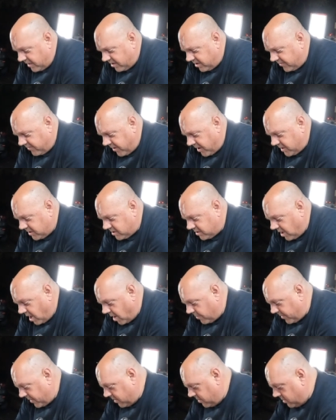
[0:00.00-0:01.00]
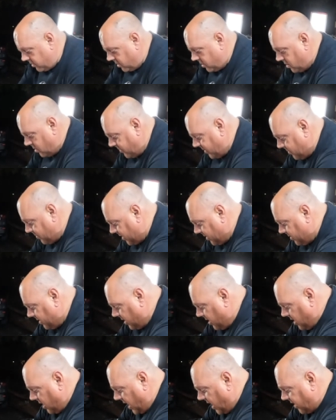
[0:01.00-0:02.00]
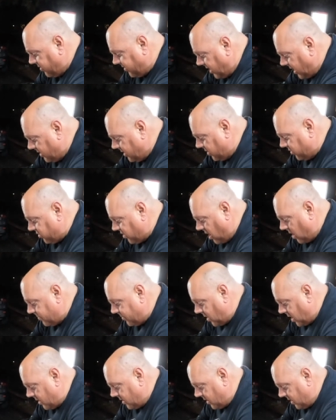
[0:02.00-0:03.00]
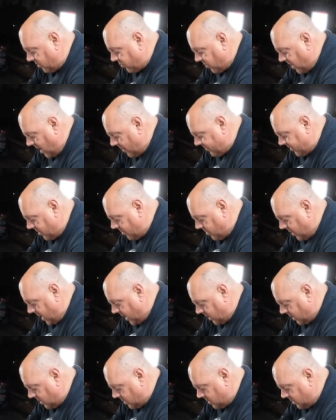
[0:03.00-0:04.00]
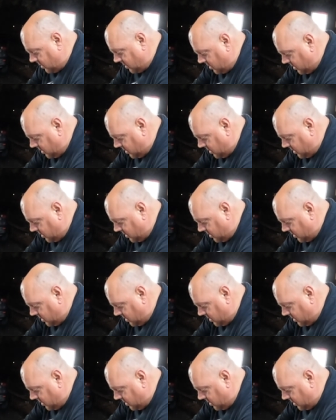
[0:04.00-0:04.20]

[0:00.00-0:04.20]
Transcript: this is very sloppy, you know what I mean? But it's getting the job done. It's wrapped in bacon.